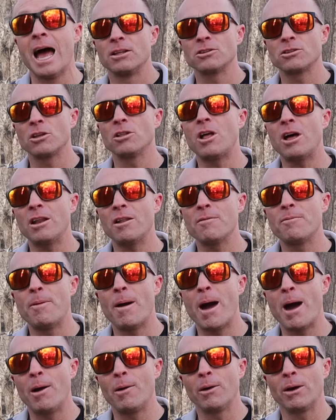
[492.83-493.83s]
There's a lot of
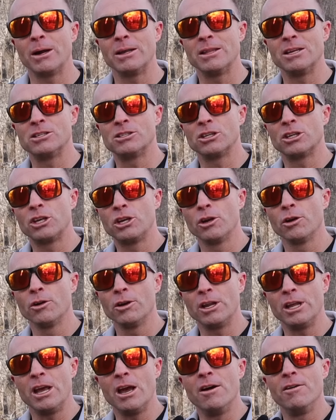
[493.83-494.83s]
power in the
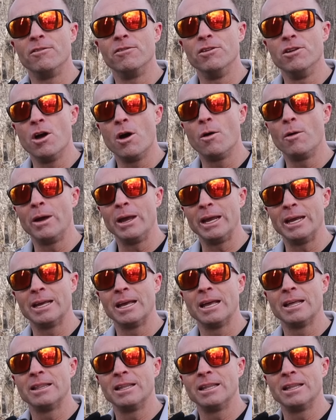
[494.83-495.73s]
security of knowing